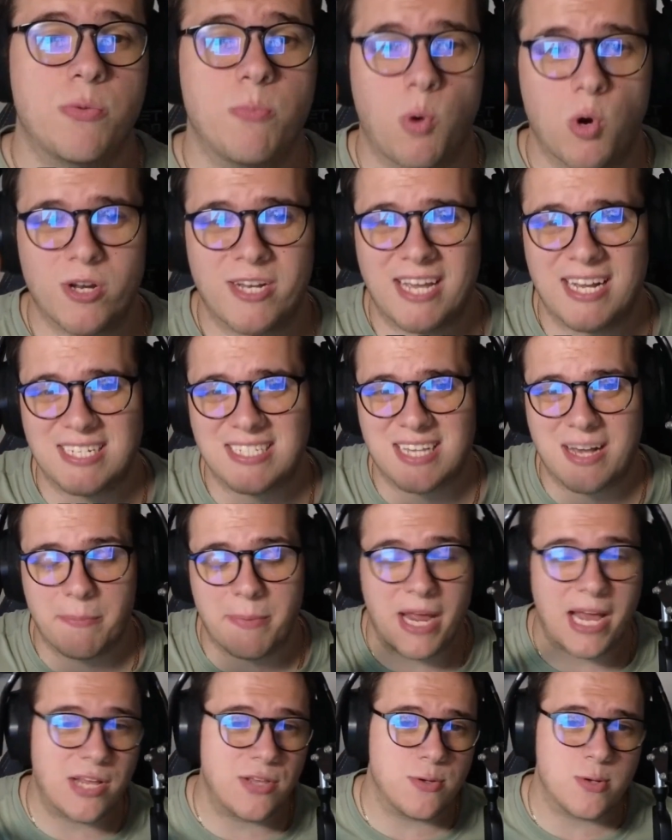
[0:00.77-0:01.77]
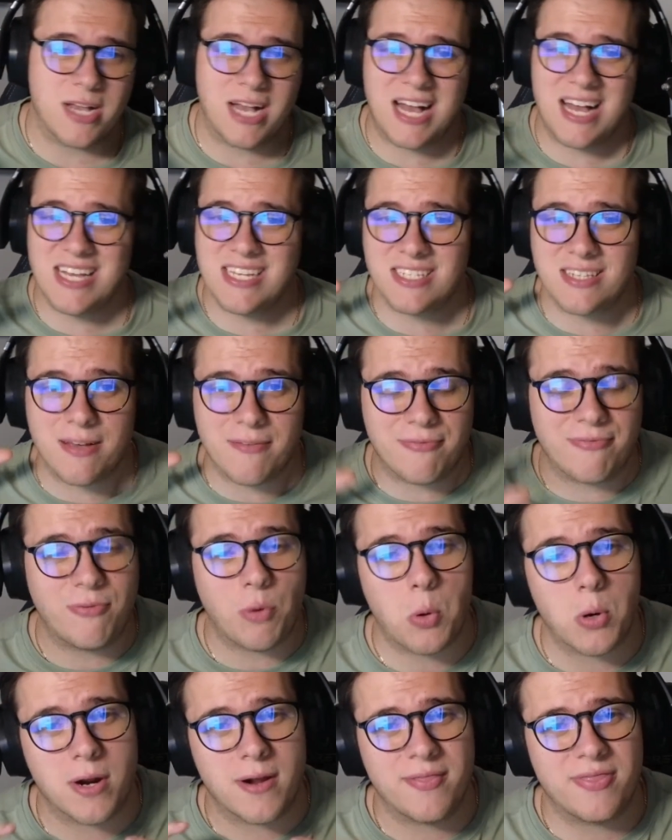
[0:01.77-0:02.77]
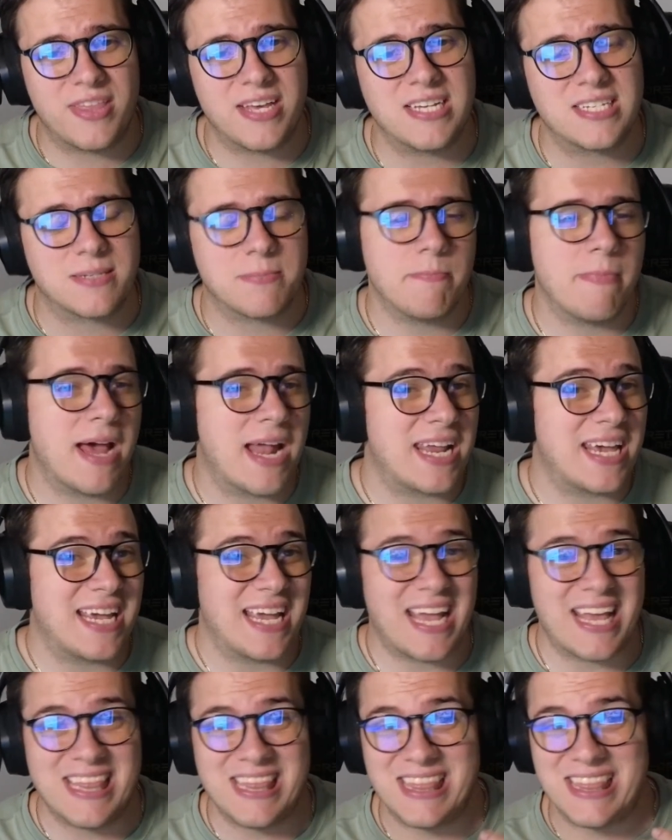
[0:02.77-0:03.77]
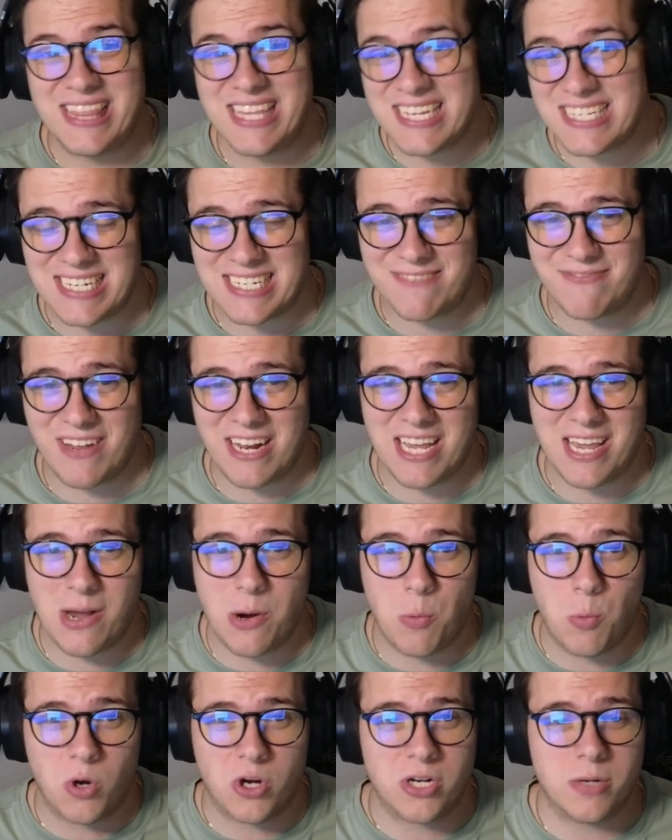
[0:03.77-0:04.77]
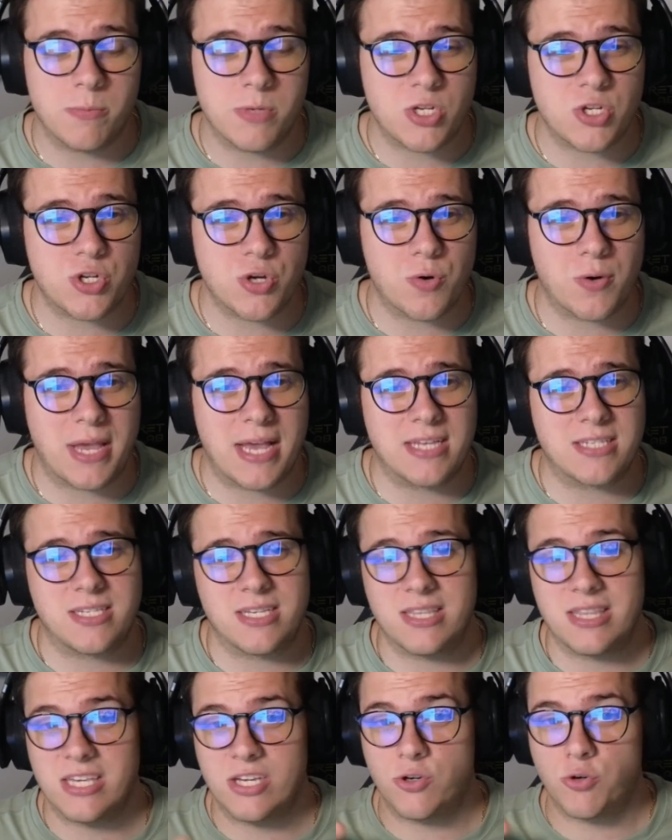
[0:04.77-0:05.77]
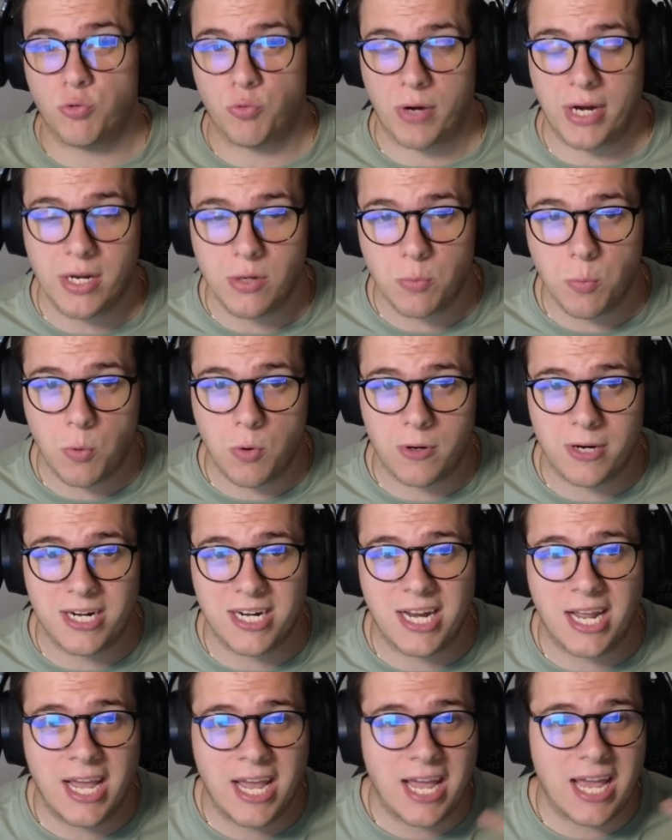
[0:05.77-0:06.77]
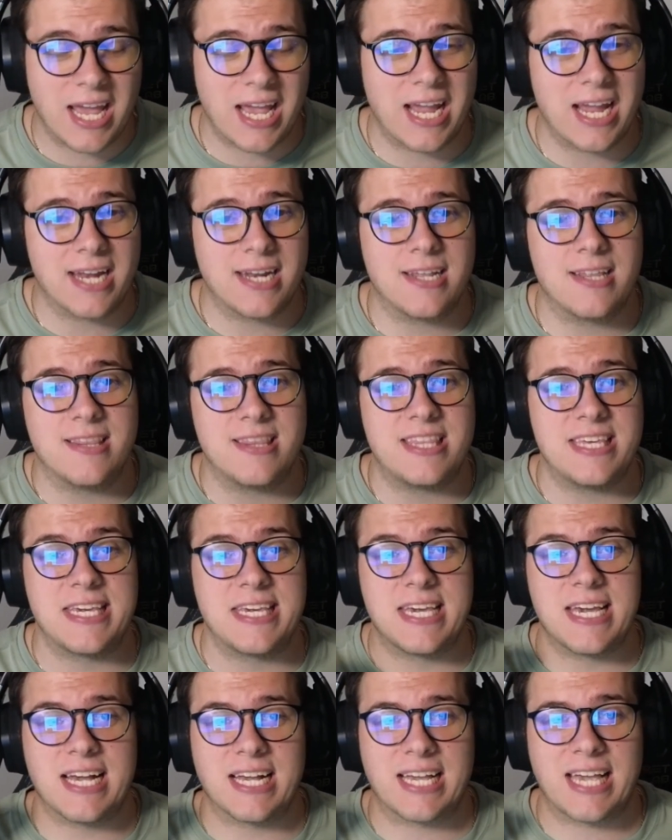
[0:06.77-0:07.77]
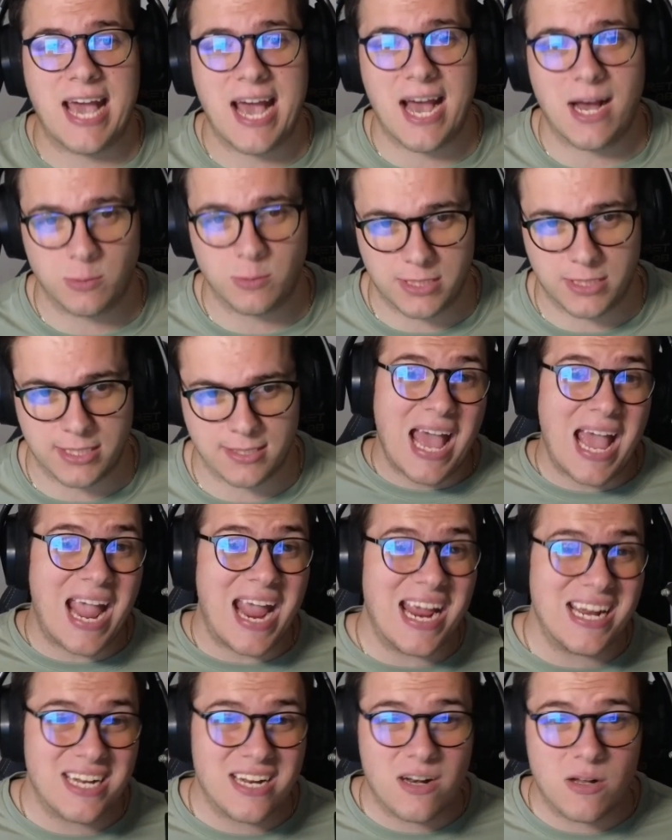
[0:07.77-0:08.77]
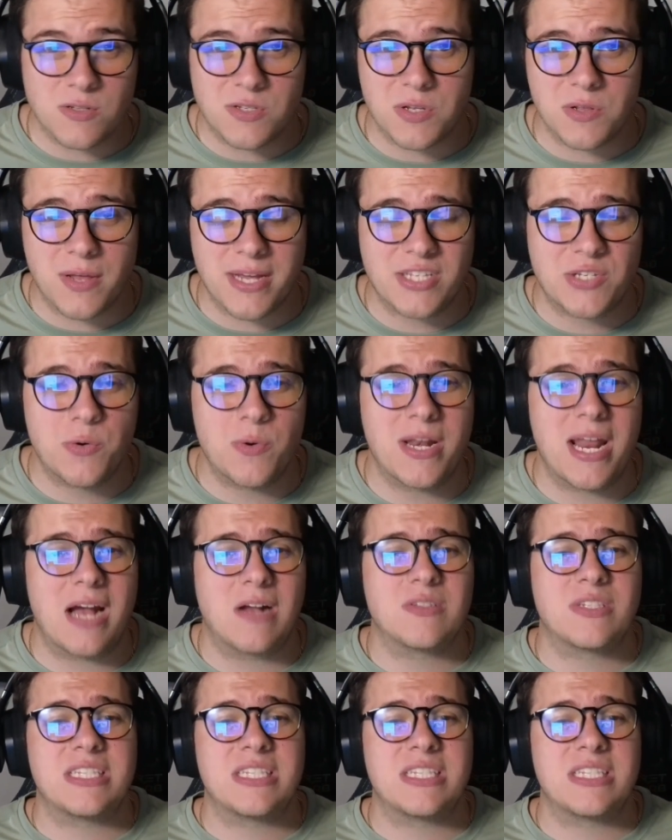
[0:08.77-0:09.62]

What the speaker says: decks coming at you guys for this meta. In this video, we're going to be showcasing the Grand Warden and the Countess. And I'd also like to announce the